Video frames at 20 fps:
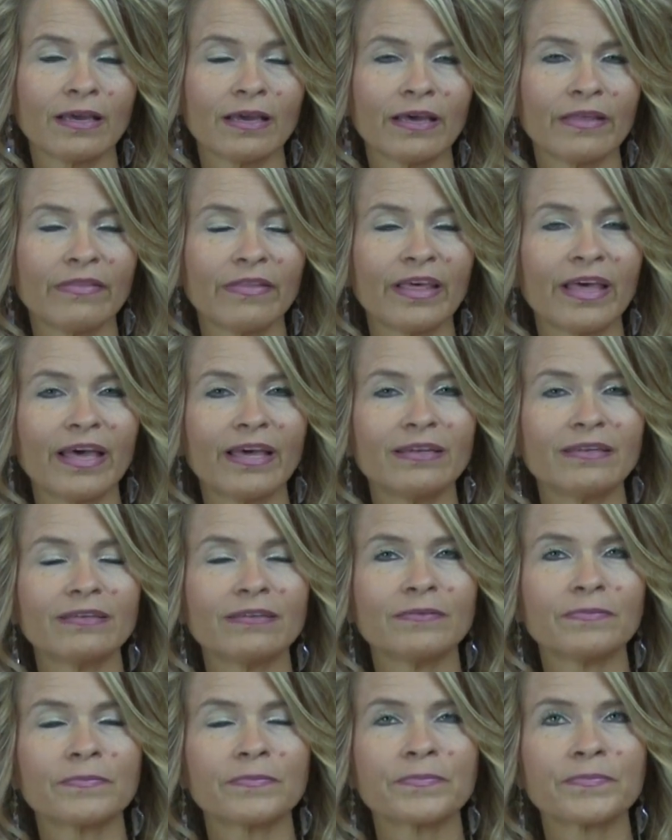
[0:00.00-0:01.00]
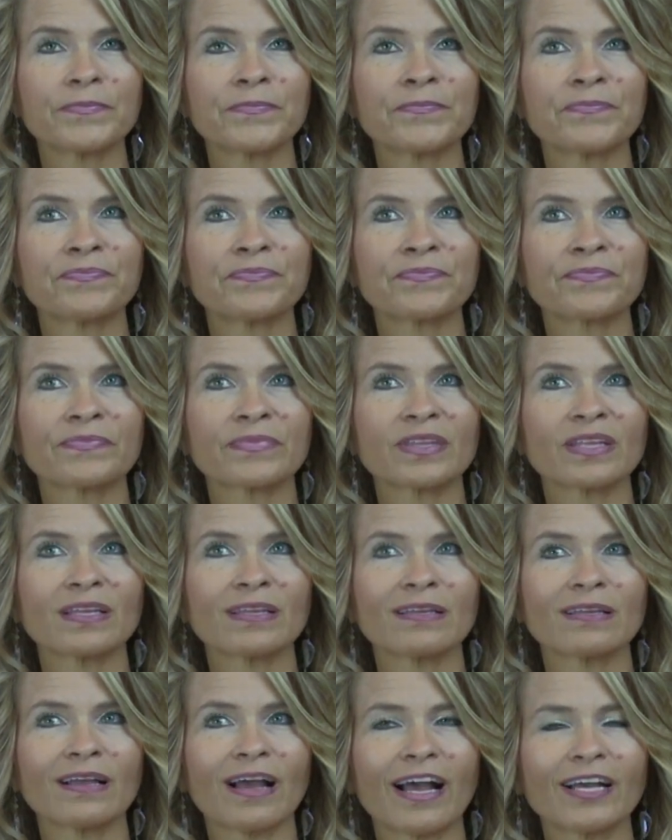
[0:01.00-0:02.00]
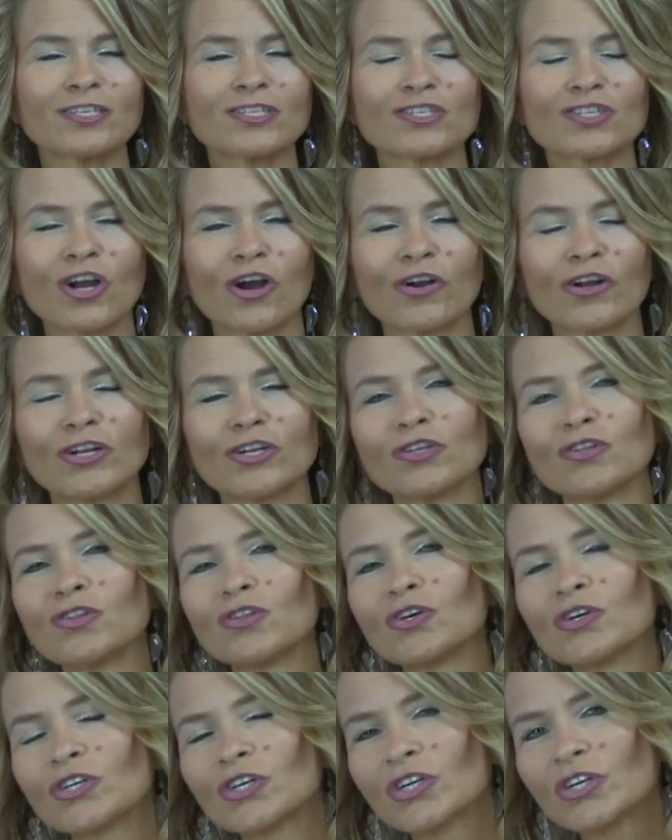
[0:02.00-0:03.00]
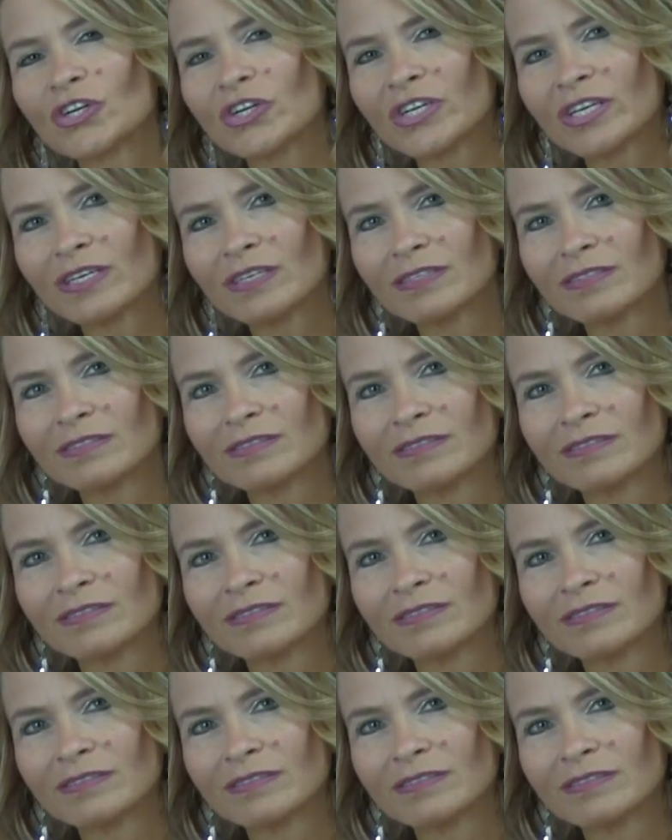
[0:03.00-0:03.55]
And then I started to learn